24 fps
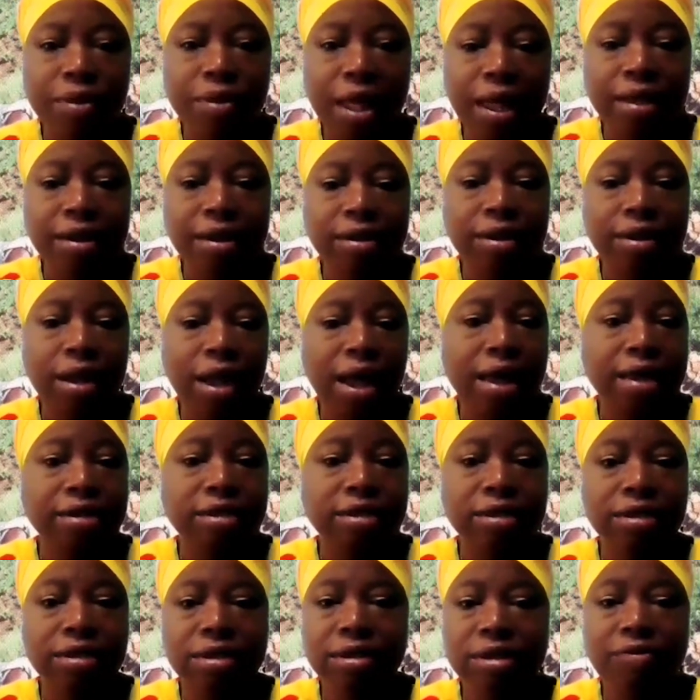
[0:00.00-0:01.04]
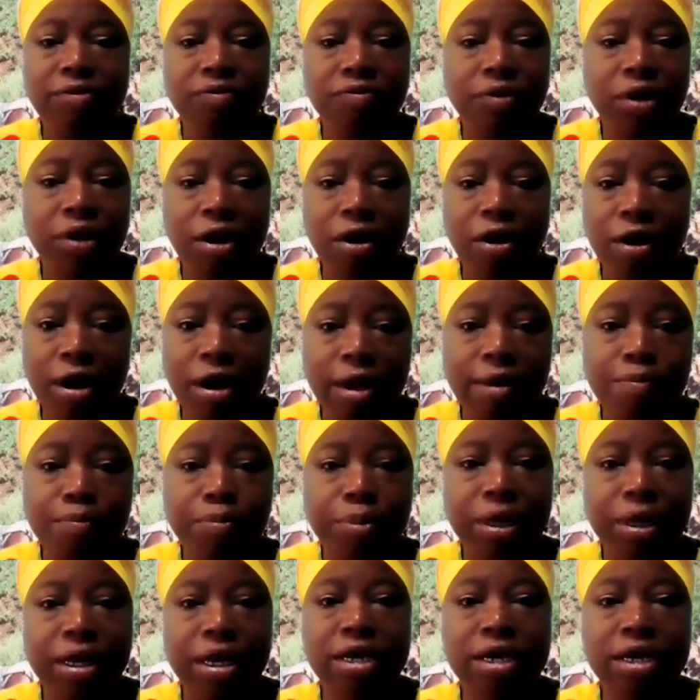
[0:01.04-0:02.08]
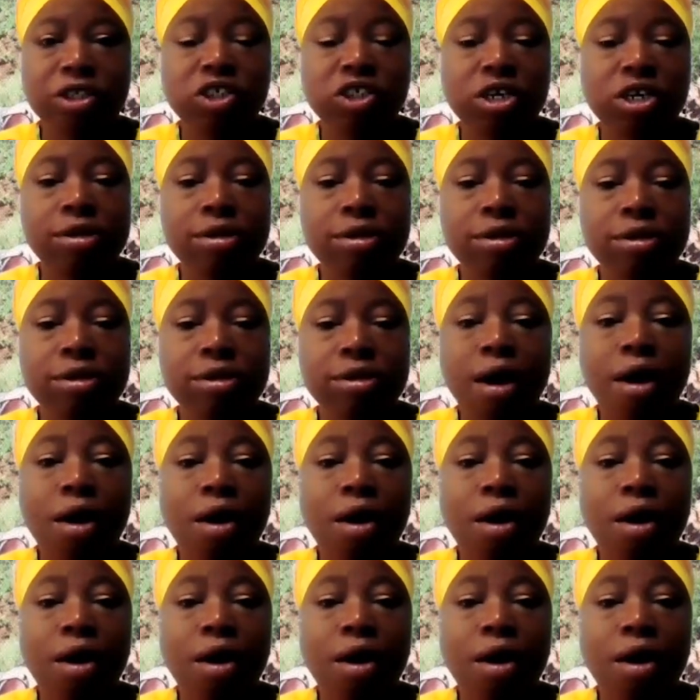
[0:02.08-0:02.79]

that has severe implications